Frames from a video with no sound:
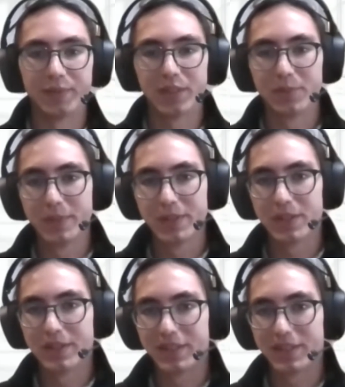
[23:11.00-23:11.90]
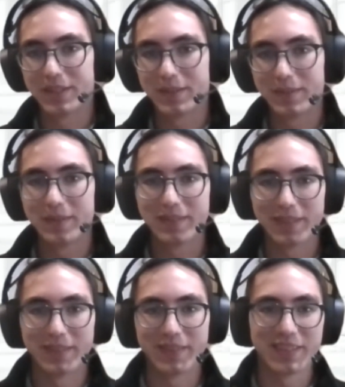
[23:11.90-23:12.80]
you mentioned this.
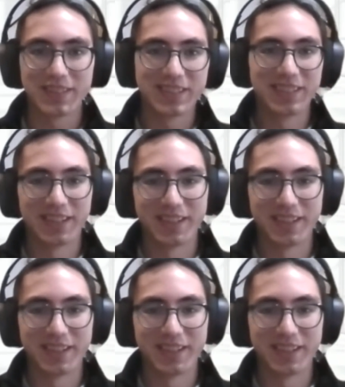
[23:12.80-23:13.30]
Yeah,